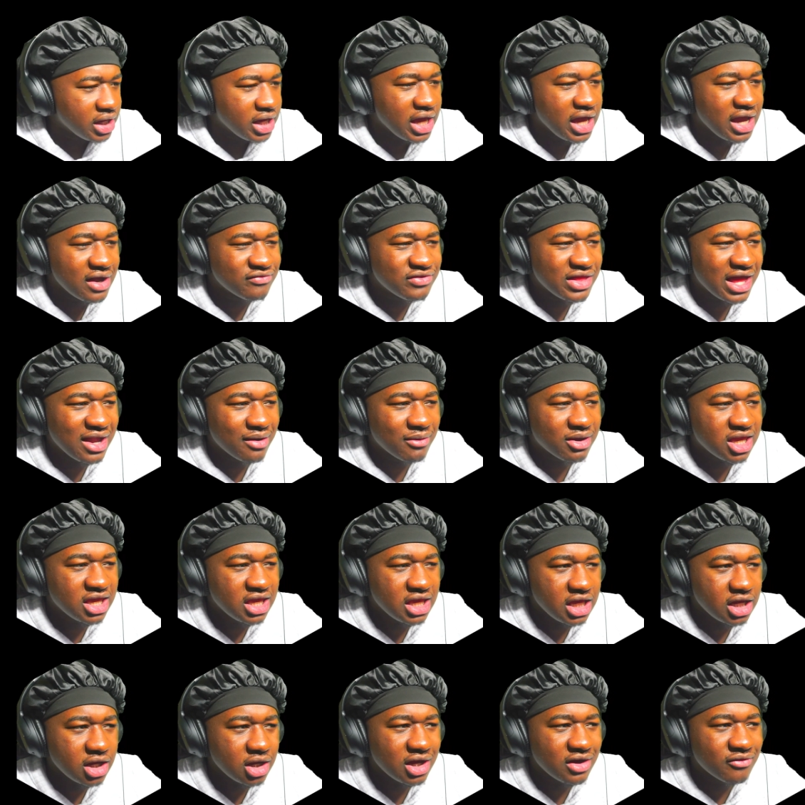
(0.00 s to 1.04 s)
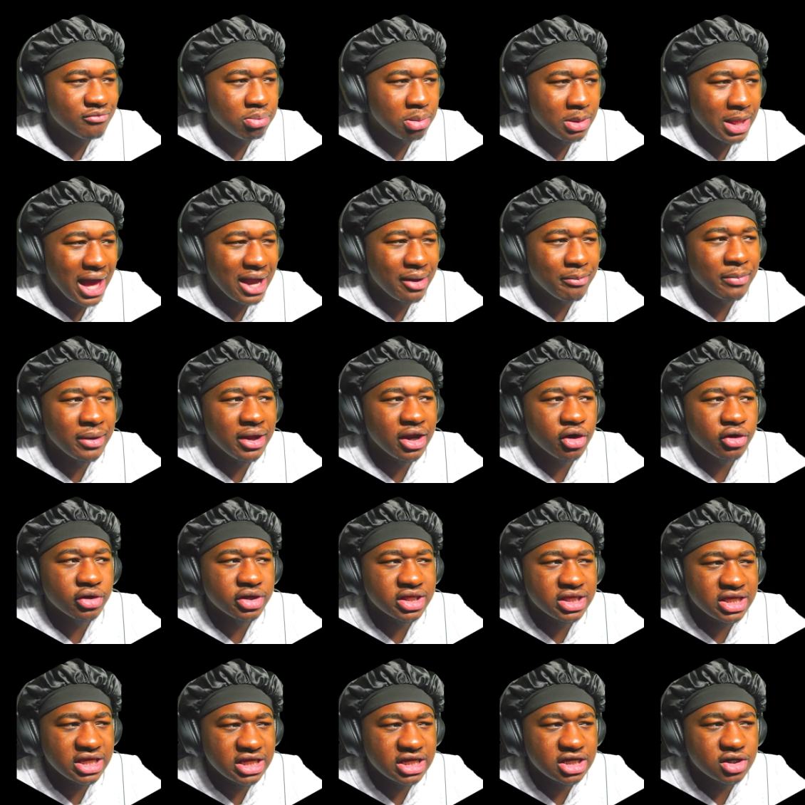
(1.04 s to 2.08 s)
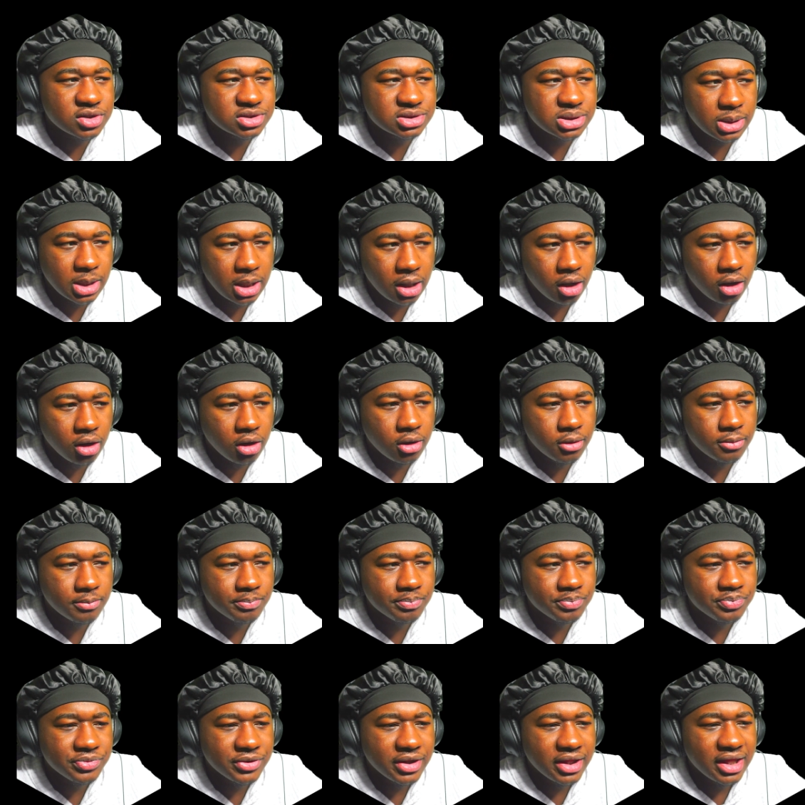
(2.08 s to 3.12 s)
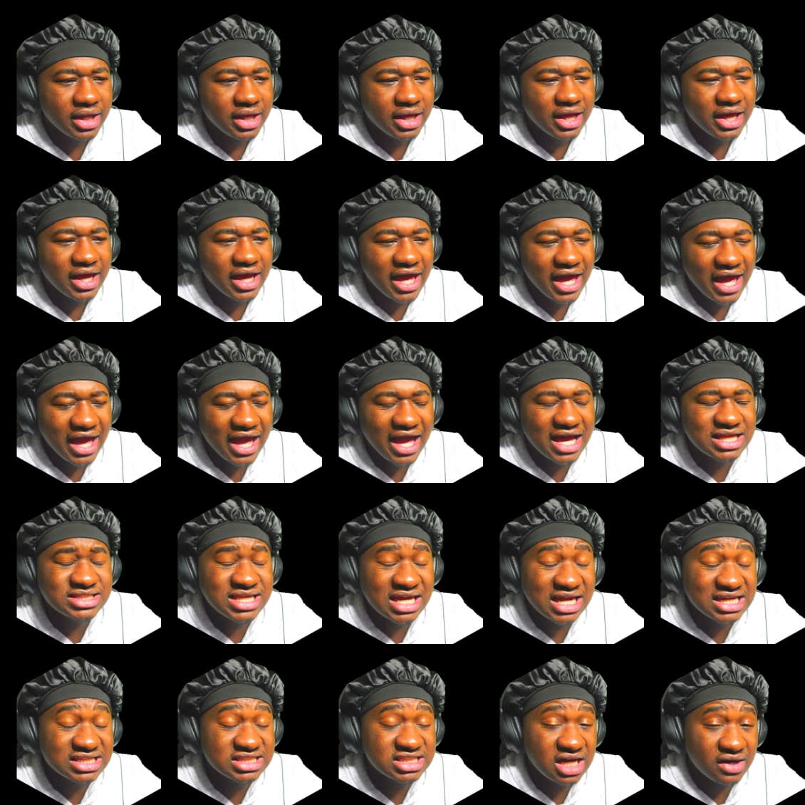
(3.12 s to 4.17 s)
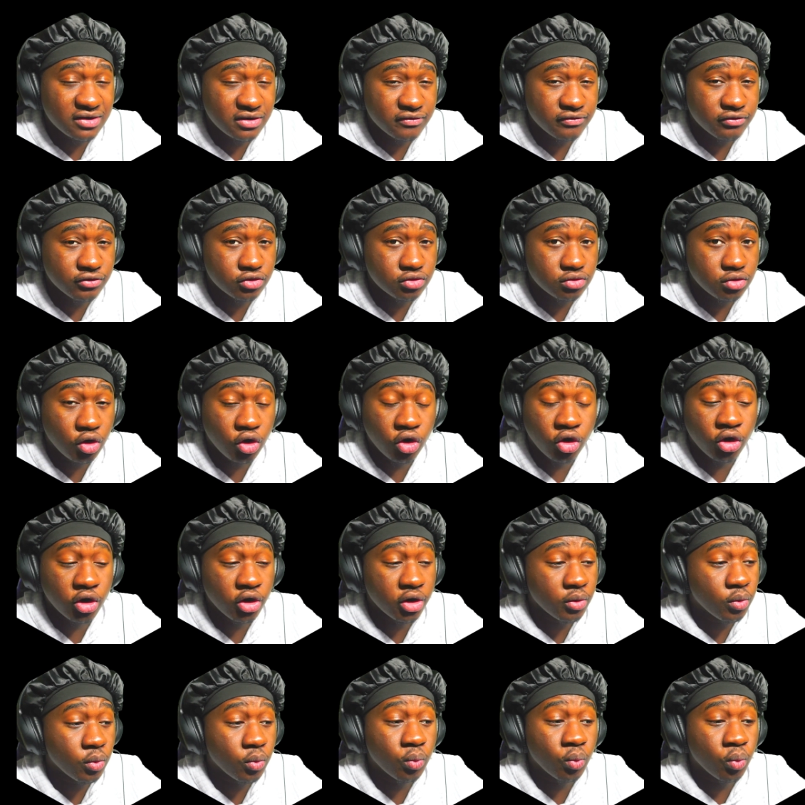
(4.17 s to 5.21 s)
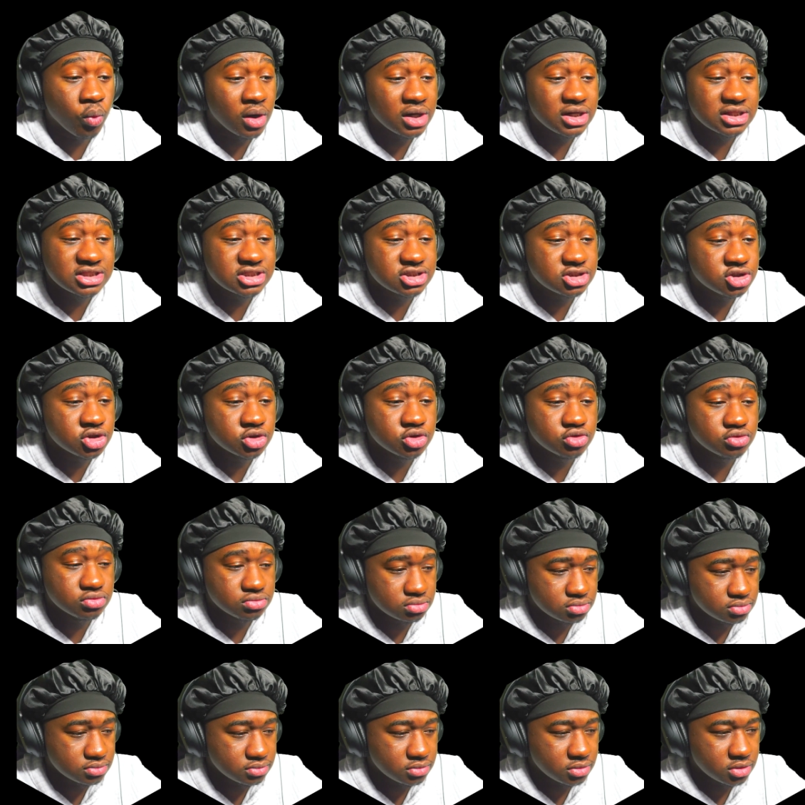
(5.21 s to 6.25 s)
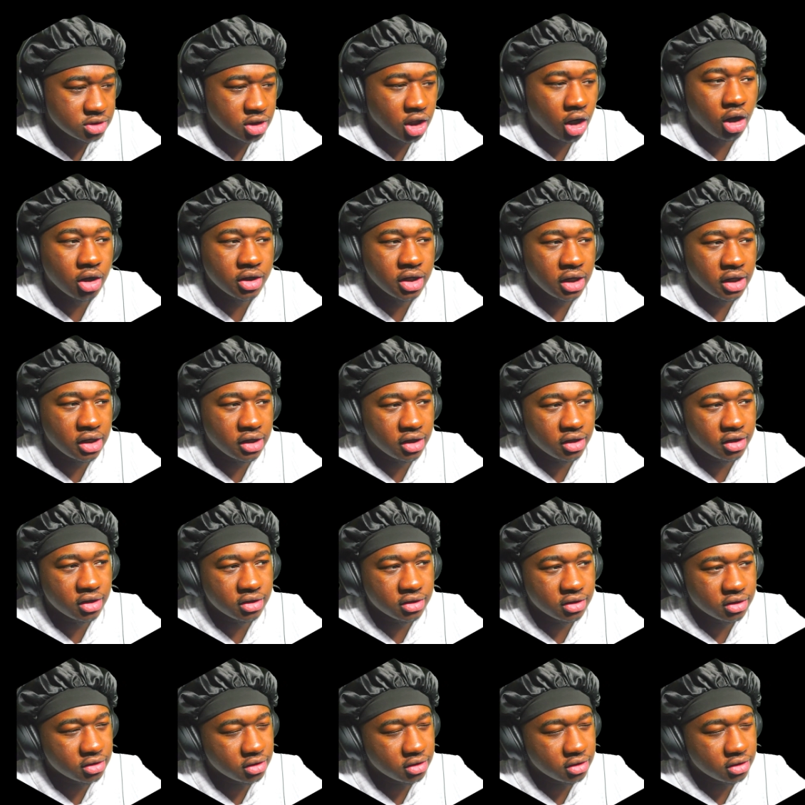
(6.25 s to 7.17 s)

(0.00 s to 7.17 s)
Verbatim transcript: If they kill, if Blackbeard kills Law and take his devil fruit, or one of the two, no, no, no, no, no, no.